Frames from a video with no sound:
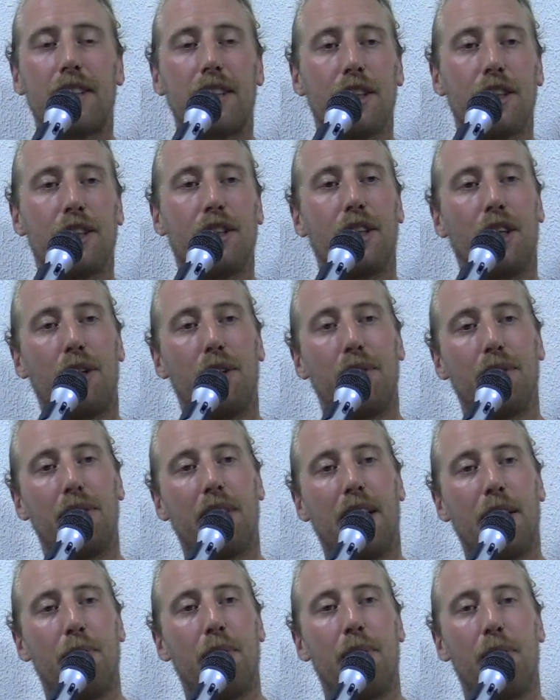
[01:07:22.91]
So
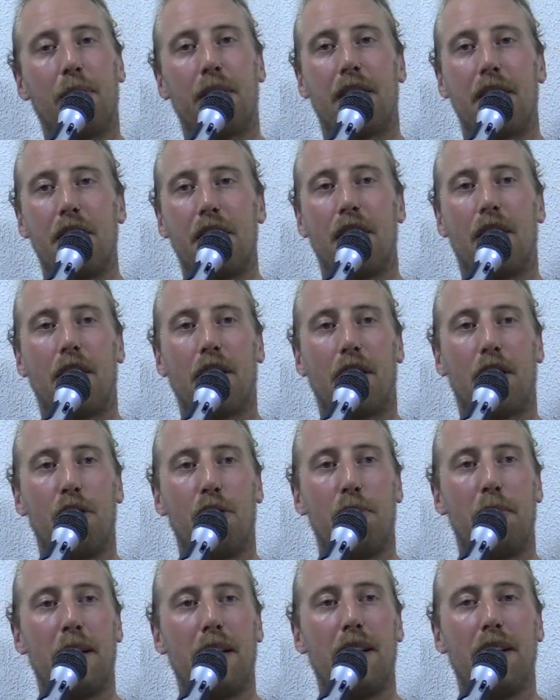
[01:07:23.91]
they went with the young
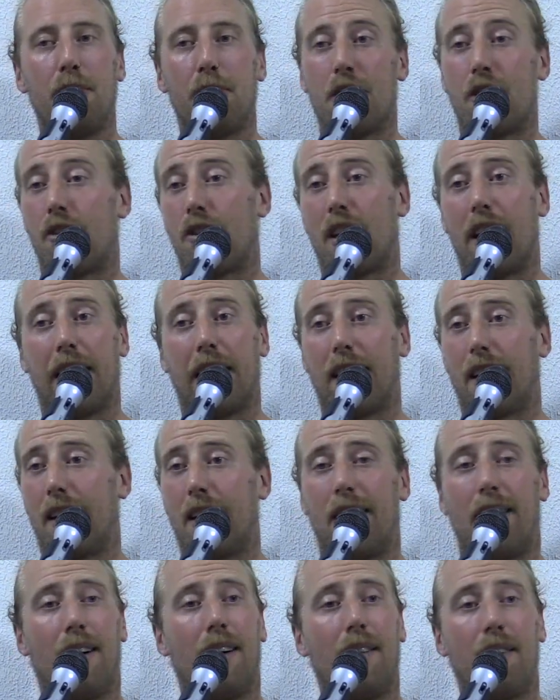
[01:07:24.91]
QB, which, like,
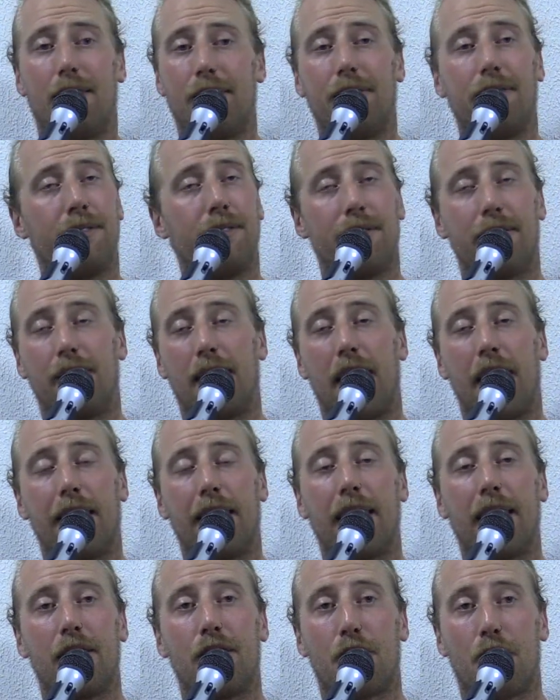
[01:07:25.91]
I
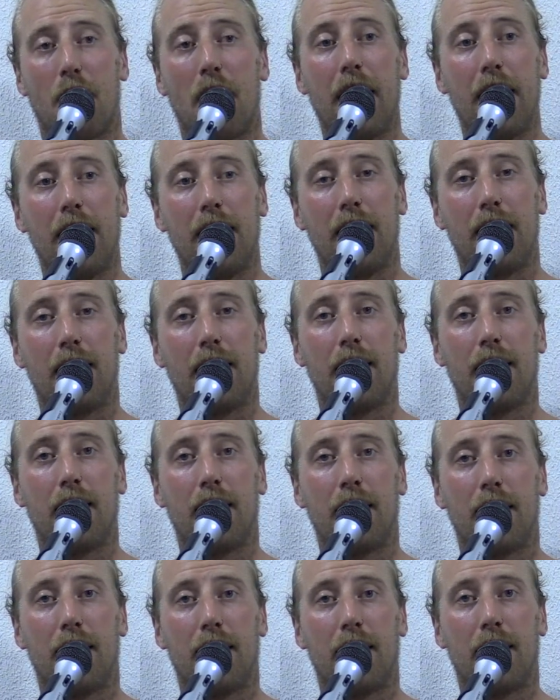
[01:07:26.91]
think it's great.
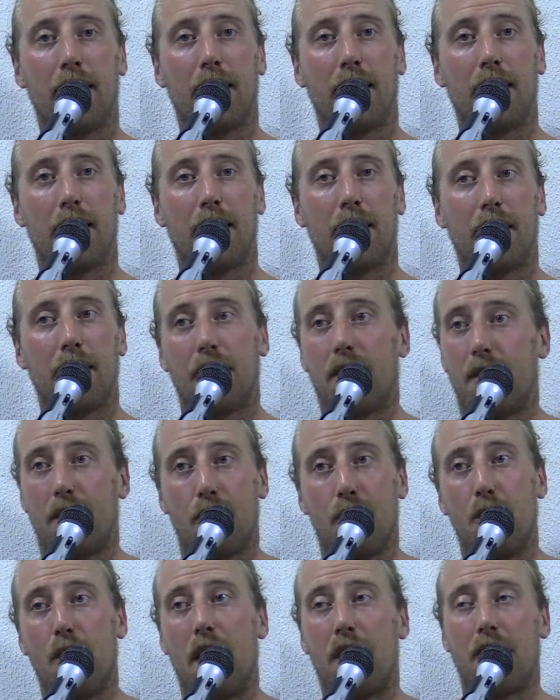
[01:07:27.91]
This
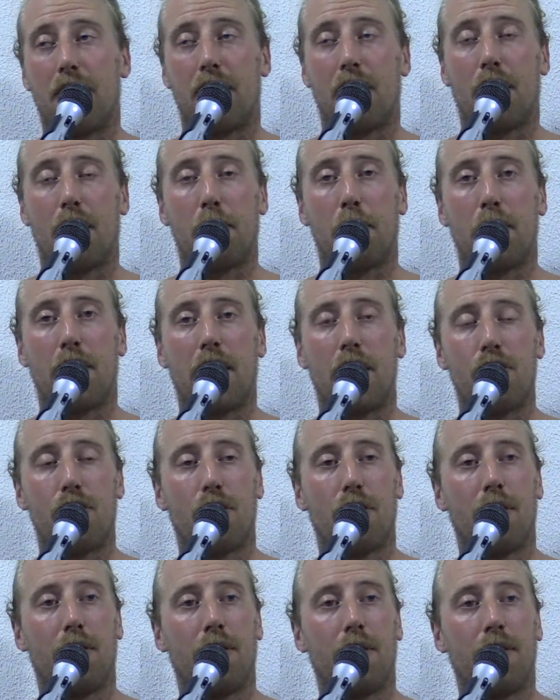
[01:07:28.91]
dude has a ton of potential.